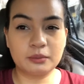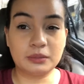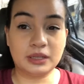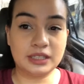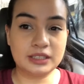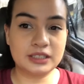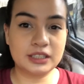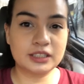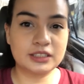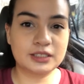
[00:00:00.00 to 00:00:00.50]

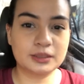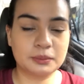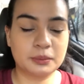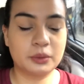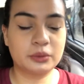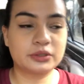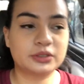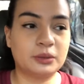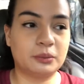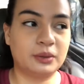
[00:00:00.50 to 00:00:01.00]
meeting's
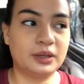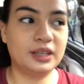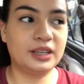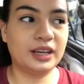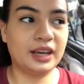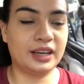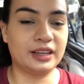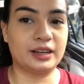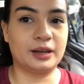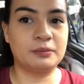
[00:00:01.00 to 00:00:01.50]
supposed to be
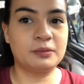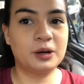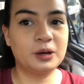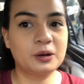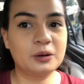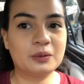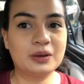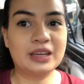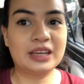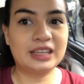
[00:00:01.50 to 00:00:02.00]
and I'm not
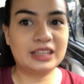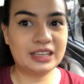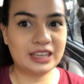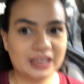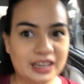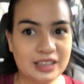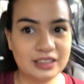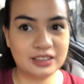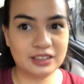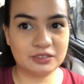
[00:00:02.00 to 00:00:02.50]
going in
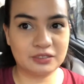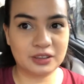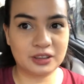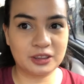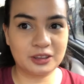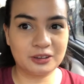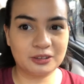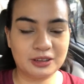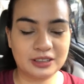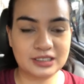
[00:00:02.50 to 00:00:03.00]
yet even
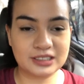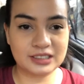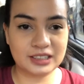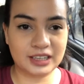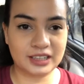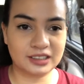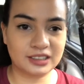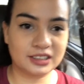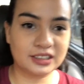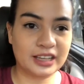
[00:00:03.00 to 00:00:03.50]
though it's
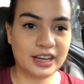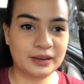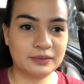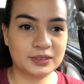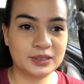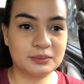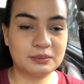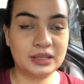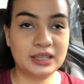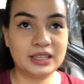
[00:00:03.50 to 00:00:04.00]
like the time
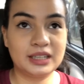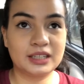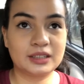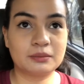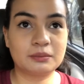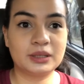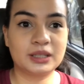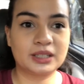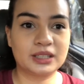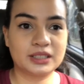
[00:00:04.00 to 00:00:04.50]
to meet
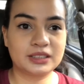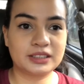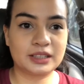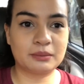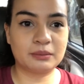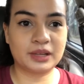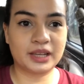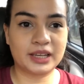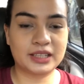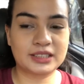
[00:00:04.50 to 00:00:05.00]
because
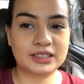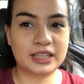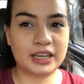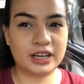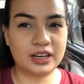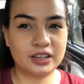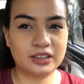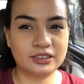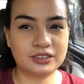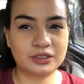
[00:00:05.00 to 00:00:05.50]
I'm like
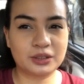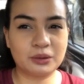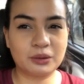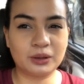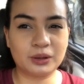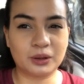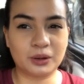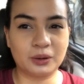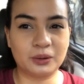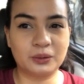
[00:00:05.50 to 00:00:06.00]
scared to go
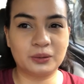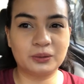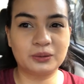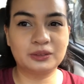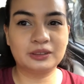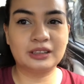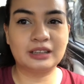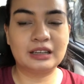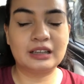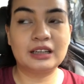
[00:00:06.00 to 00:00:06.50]

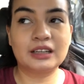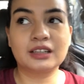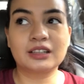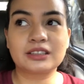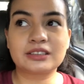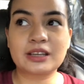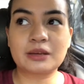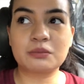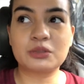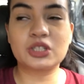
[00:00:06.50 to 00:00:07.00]
alone
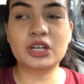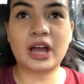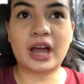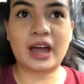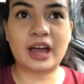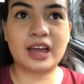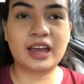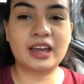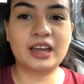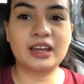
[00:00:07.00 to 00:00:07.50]
because I'm
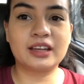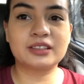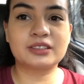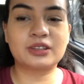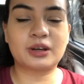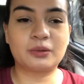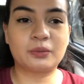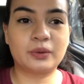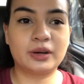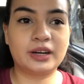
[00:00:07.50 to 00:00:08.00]
shy
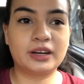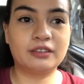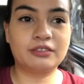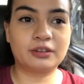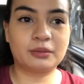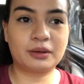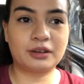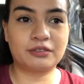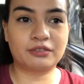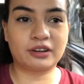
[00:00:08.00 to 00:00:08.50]
so I'm waiting
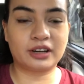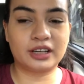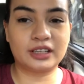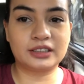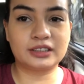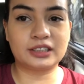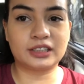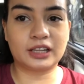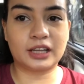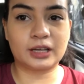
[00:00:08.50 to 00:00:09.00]
for my
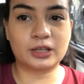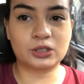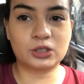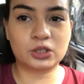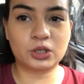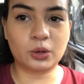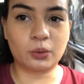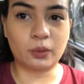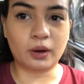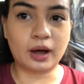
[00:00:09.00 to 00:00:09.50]
friend to like
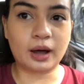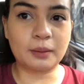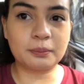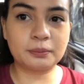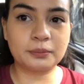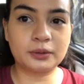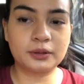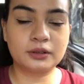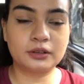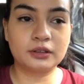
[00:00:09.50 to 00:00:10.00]
show up
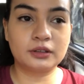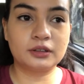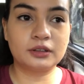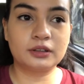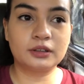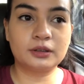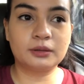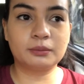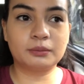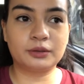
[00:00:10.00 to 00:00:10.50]

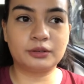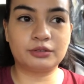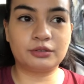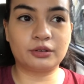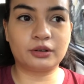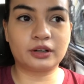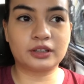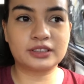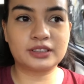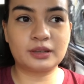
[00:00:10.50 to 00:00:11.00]

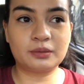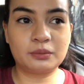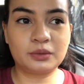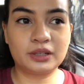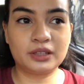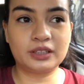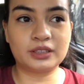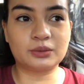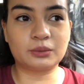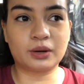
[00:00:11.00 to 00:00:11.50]
before
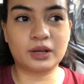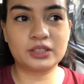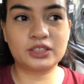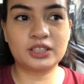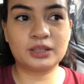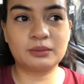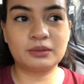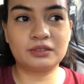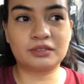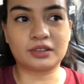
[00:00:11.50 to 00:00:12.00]
someone is
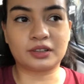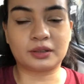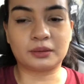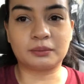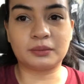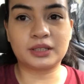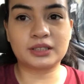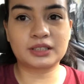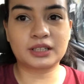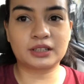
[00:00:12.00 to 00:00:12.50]
watching me
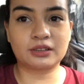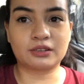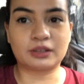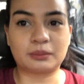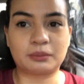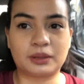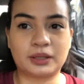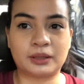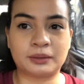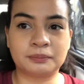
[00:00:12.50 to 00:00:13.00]
film. It's kind of
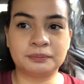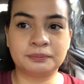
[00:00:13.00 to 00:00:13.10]
creepy.